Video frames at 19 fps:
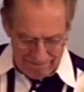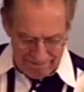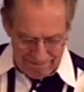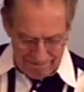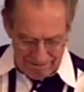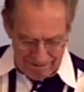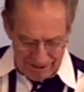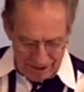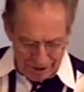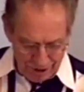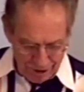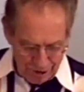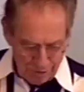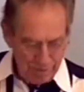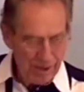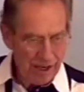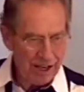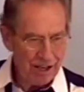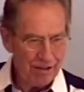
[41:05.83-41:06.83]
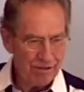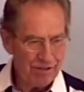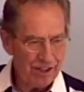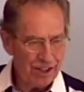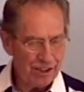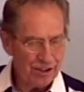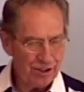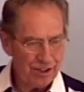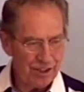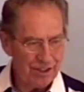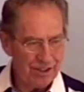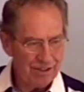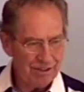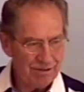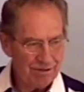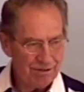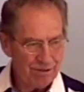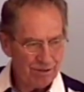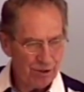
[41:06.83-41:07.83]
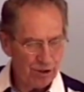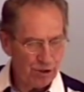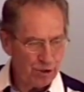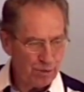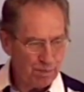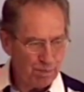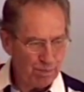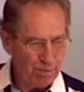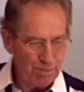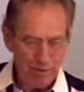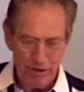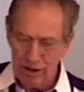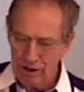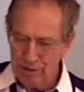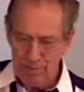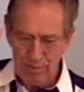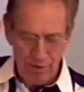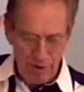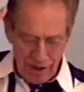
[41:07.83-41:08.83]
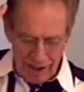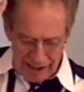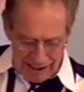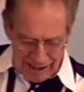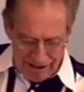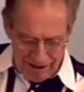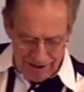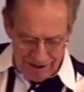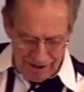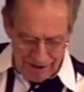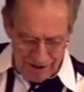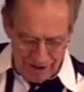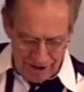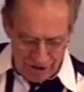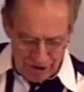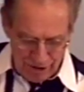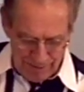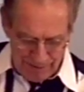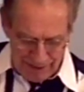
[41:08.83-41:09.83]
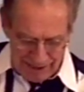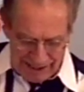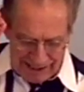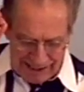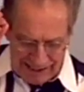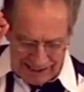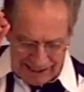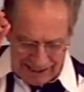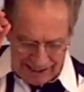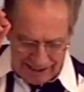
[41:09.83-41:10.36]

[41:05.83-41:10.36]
is manifested. It's just brought out into the spotlight.